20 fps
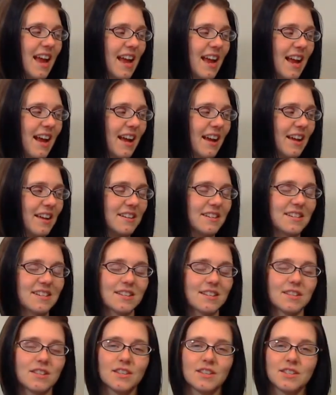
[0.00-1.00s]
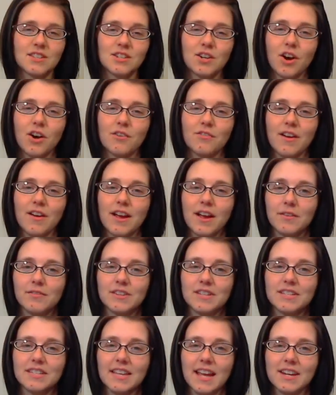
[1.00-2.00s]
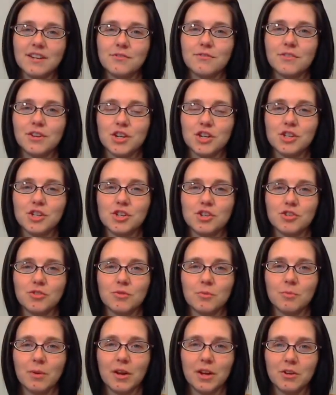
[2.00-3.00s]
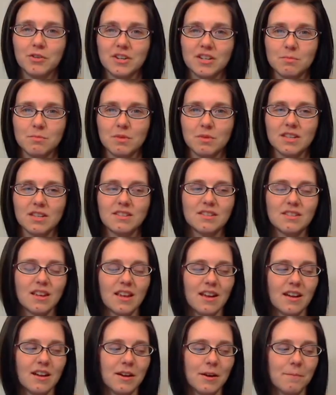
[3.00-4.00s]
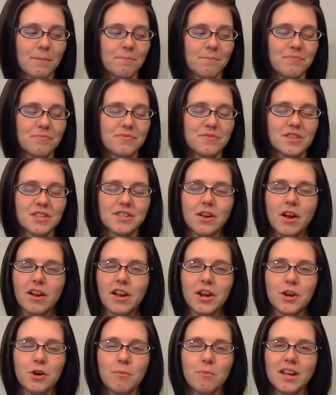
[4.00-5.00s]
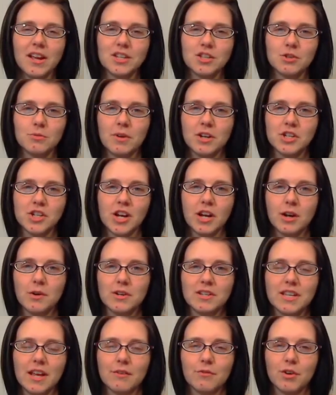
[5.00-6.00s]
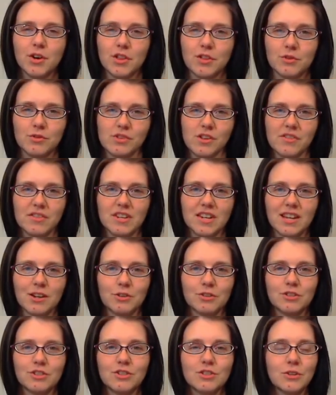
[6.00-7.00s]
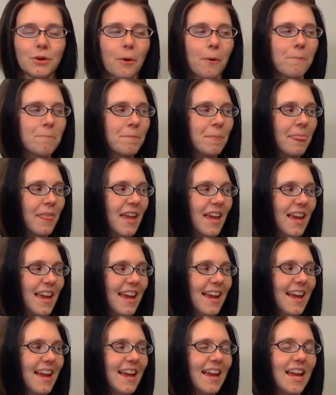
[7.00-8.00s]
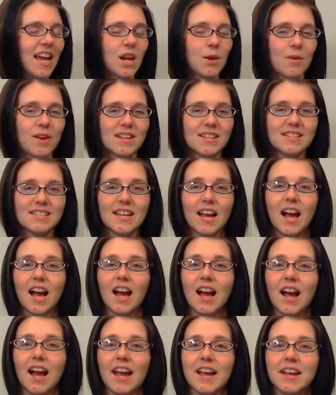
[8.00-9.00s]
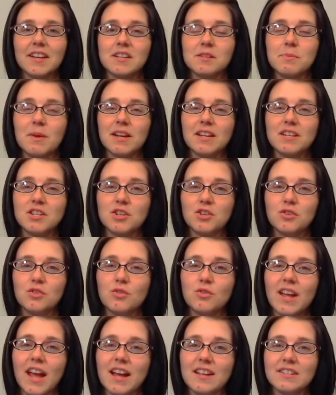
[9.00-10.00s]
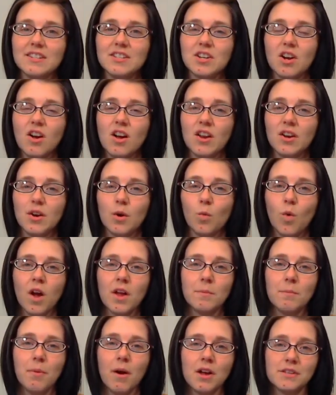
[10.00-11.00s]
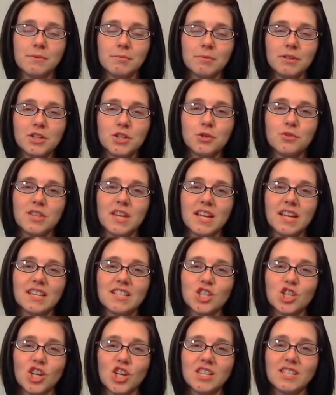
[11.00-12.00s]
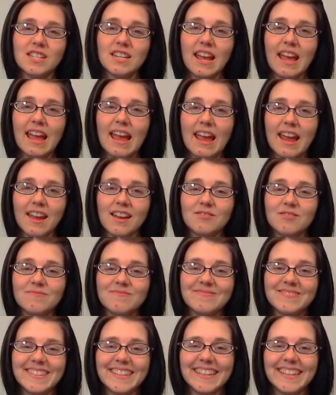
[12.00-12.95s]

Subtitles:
And the scarf I obviously had to finish by Christmas. The sock I don't mind so much. I always have one of those on the needles. So anyways, I expect to cast on one, possibly two things just today.